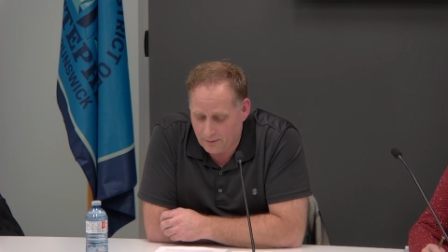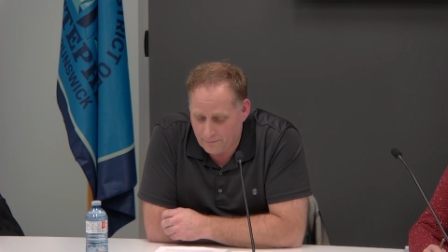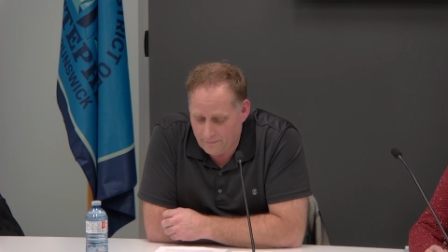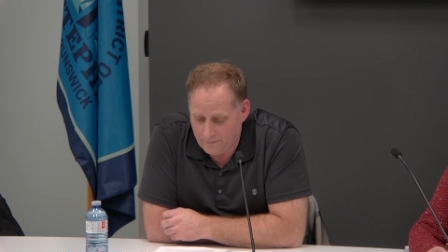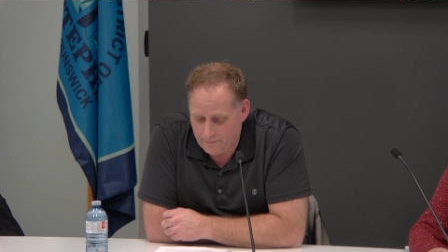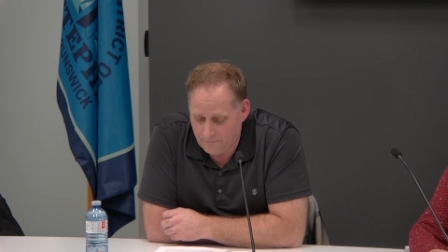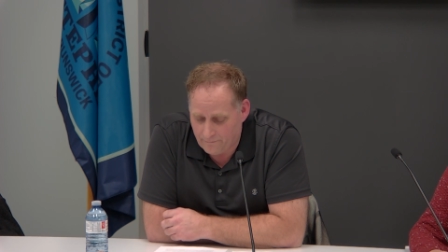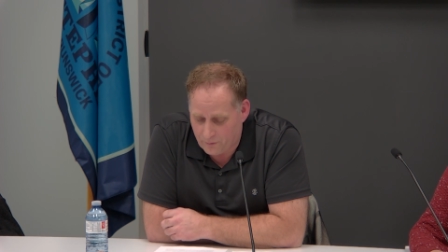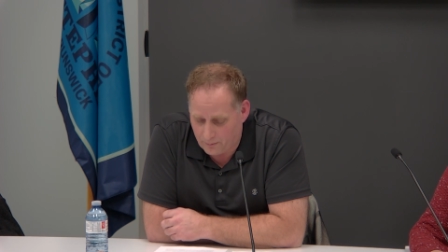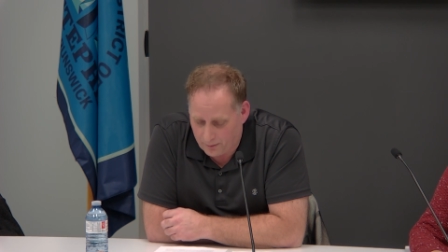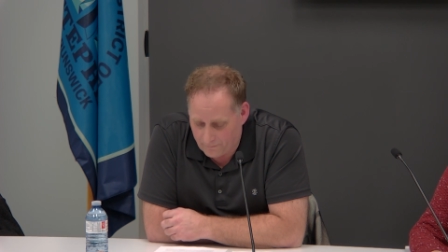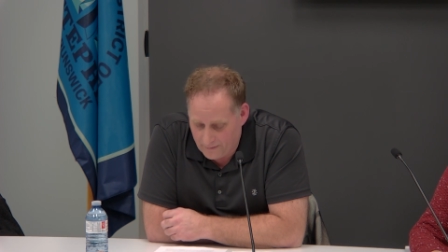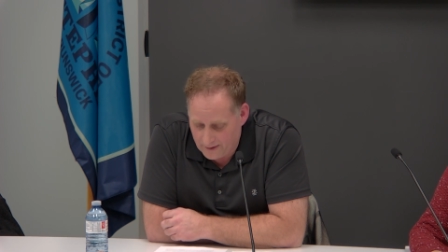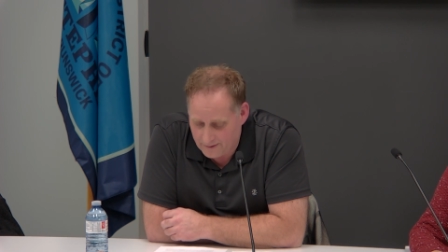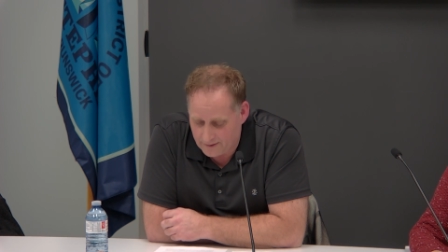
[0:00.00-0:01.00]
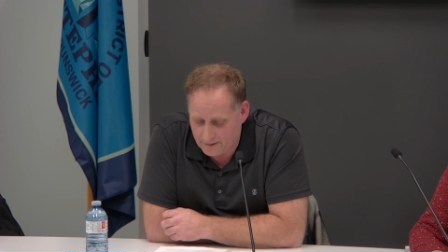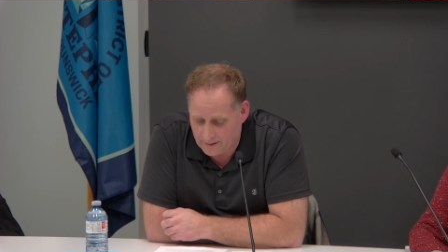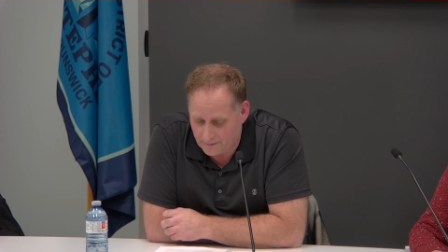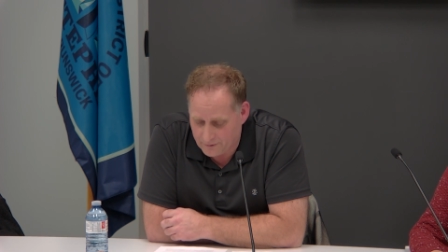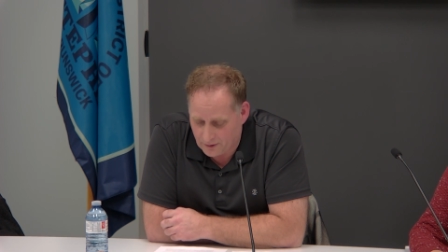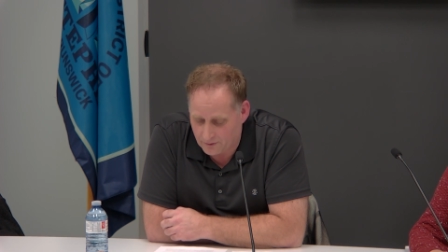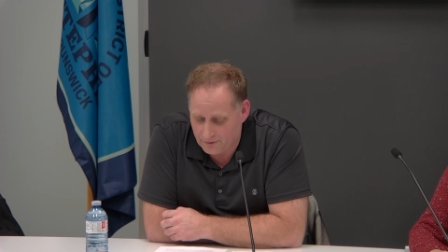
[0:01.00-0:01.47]
for provisions of
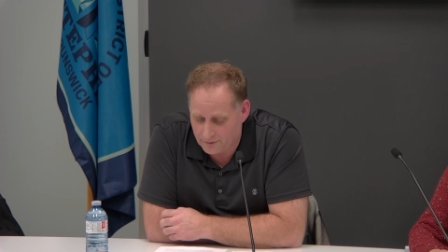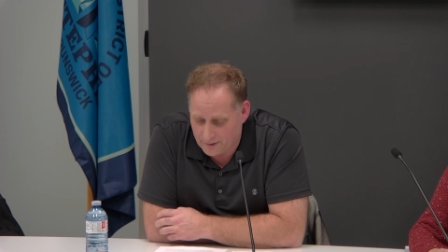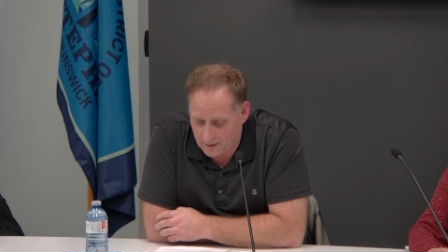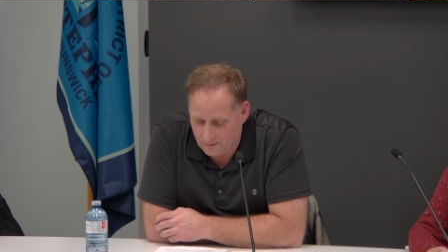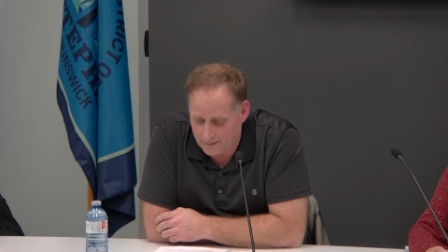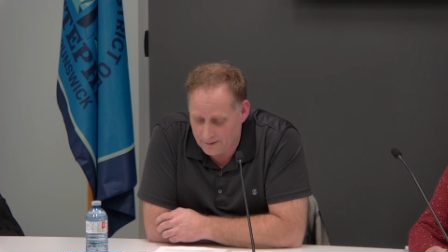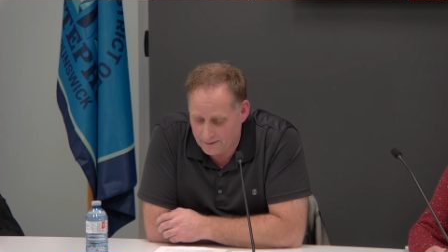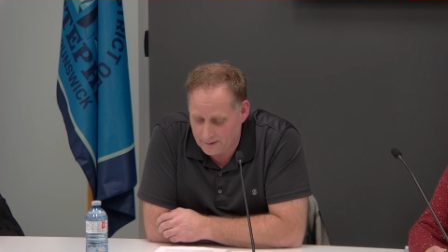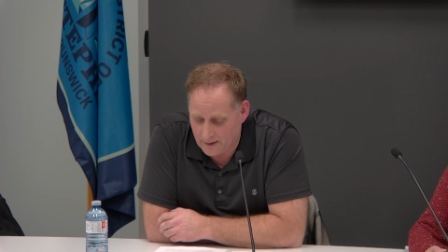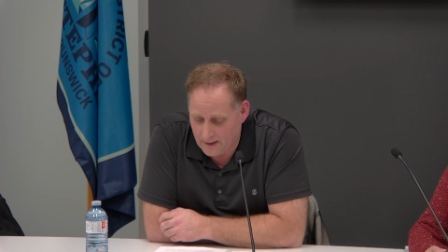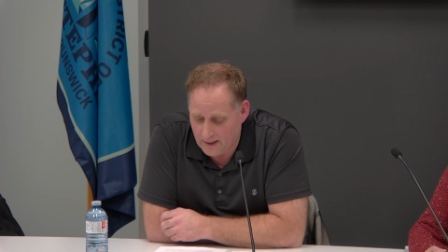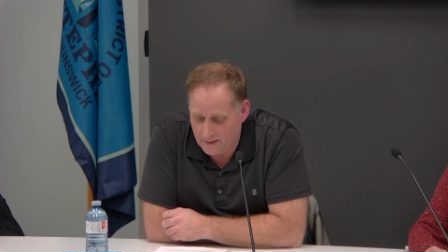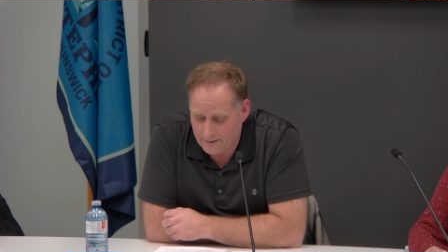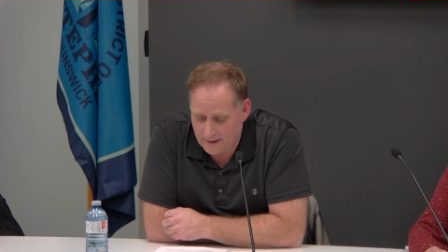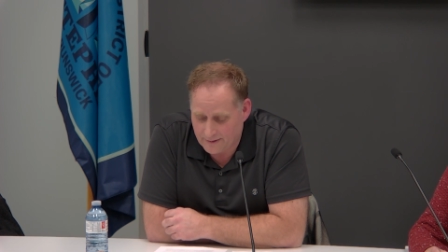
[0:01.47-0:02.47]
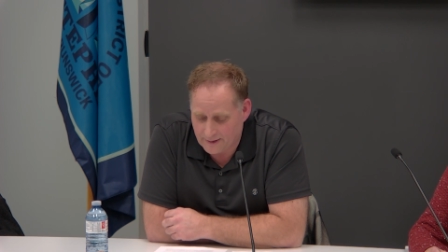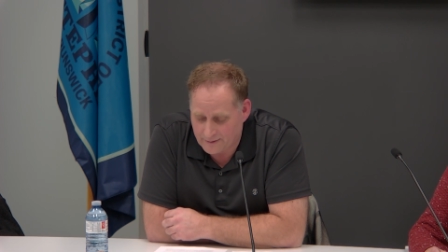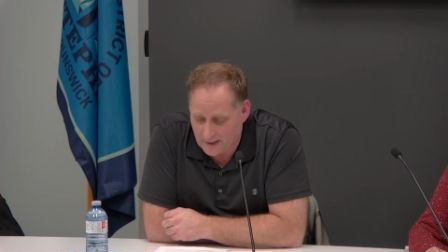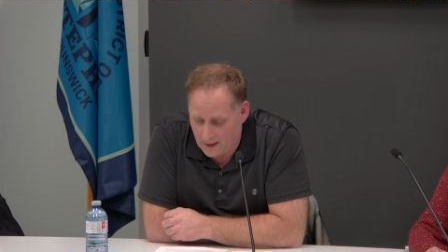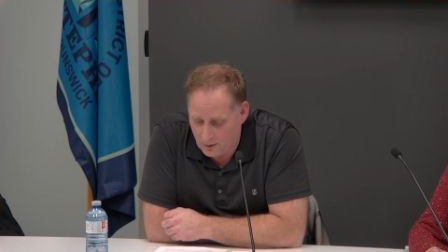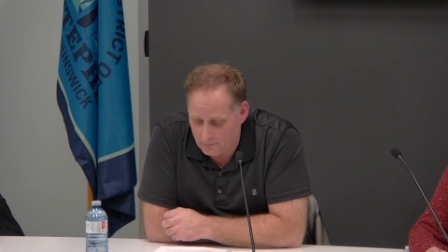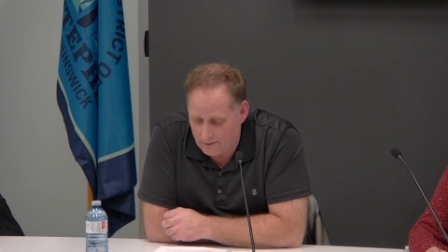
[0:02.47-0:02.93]
social services, such as
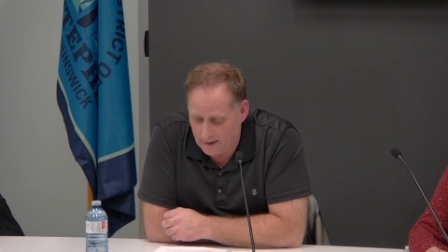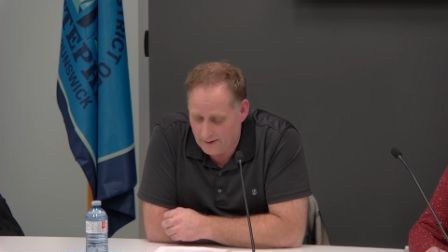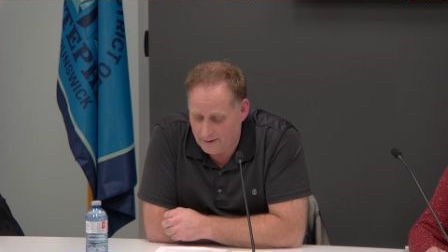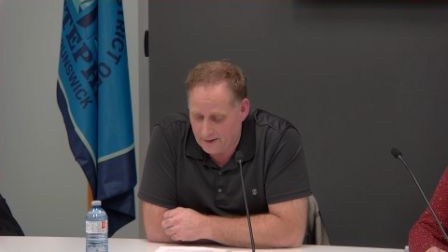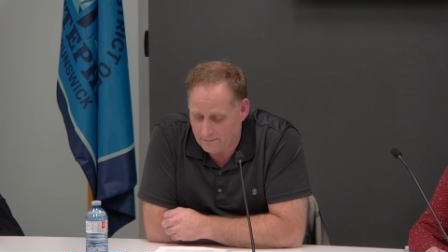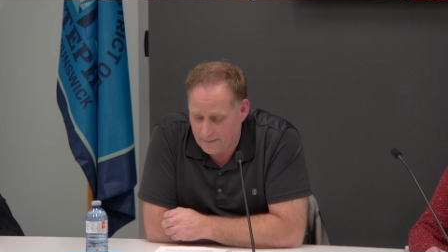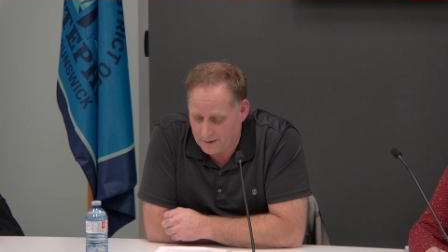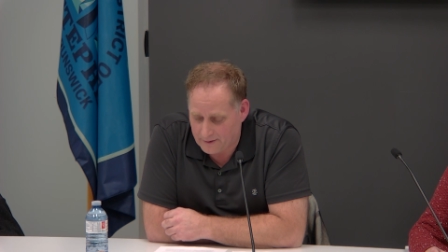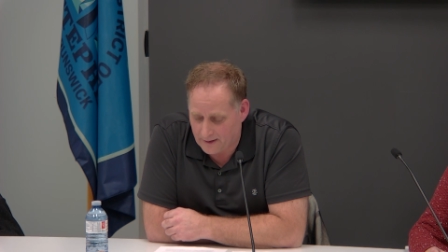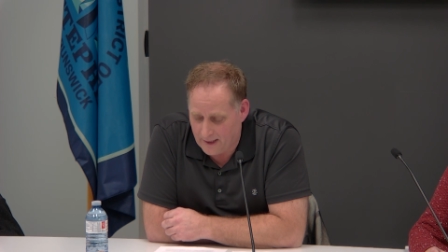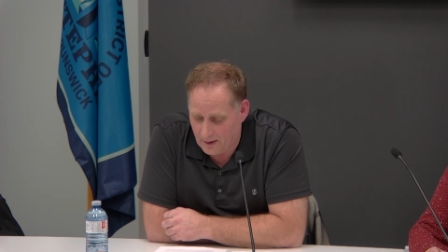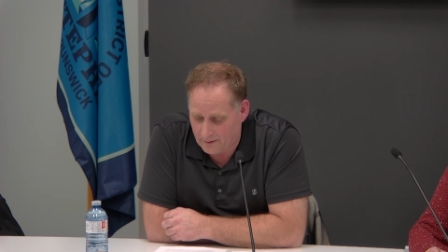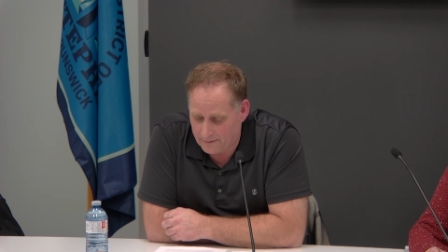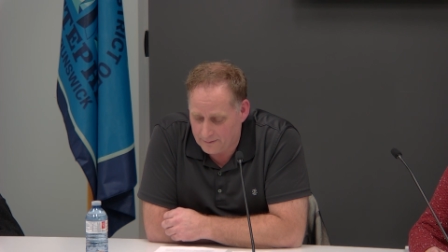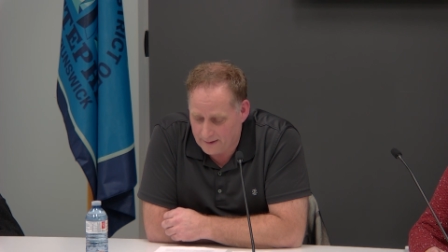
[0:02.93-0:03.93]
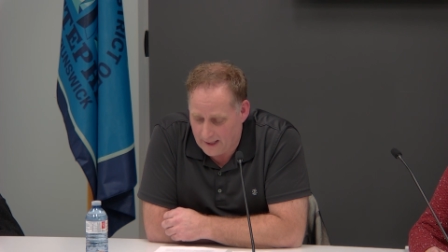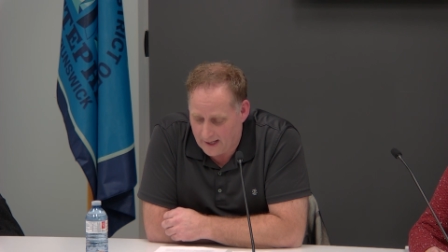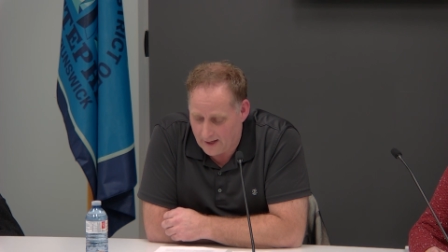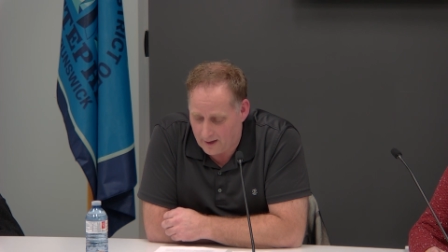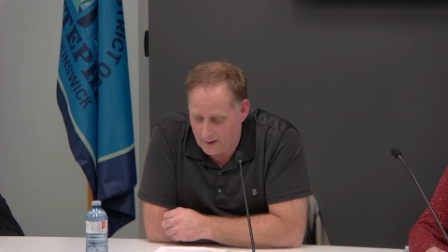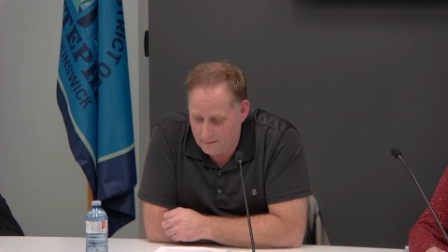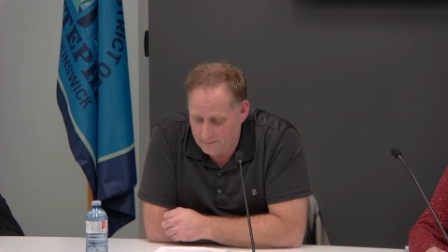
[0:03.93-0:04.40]
outreach and mental health
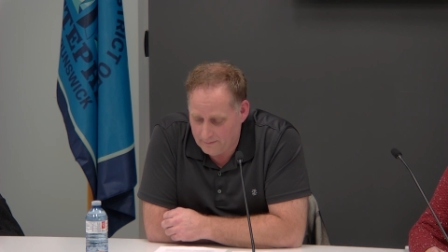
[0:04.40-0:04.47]
care.